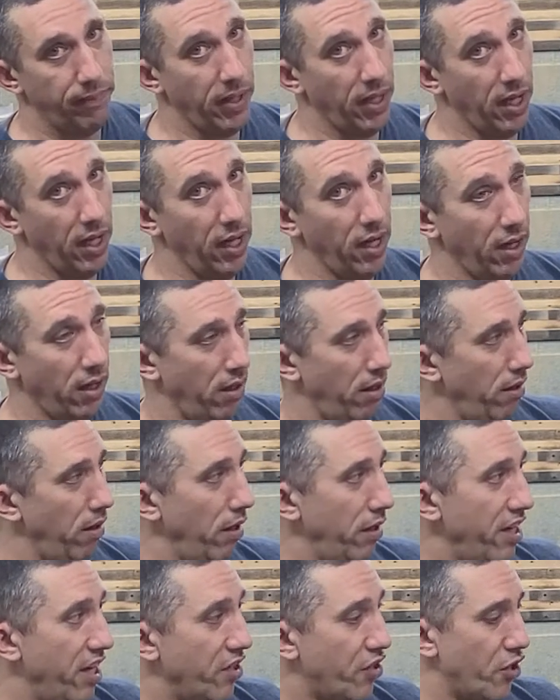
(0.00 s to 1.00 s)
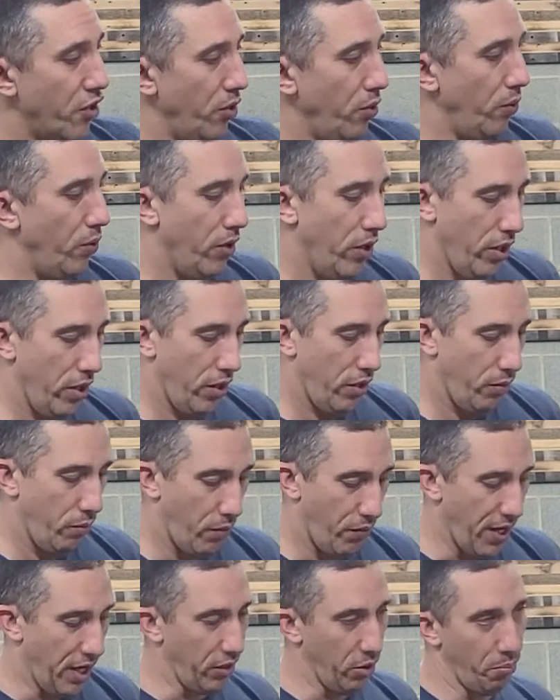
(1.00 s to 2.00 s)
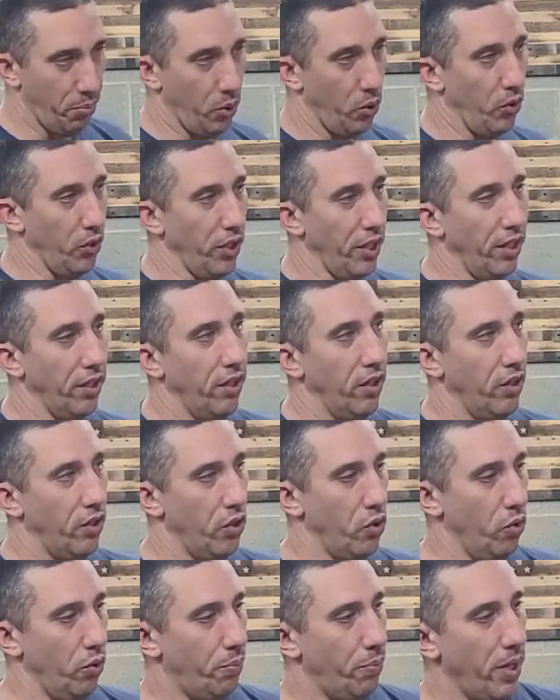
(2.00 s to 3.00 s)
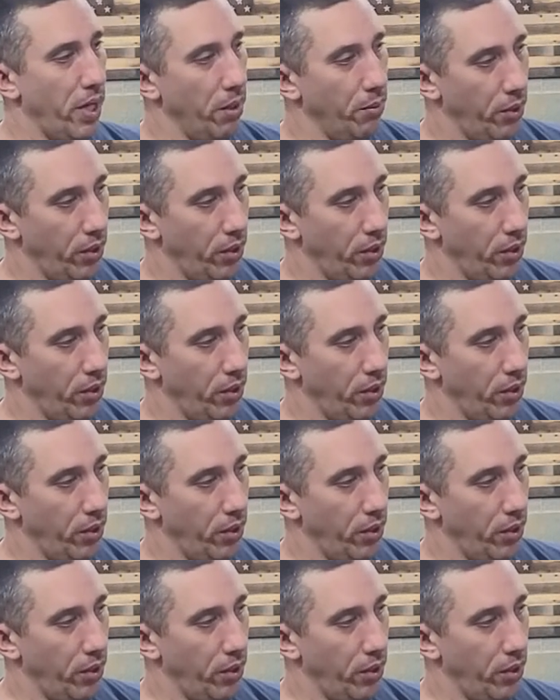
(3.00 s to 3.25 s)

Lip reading: an issue, without the pulley, you would be able to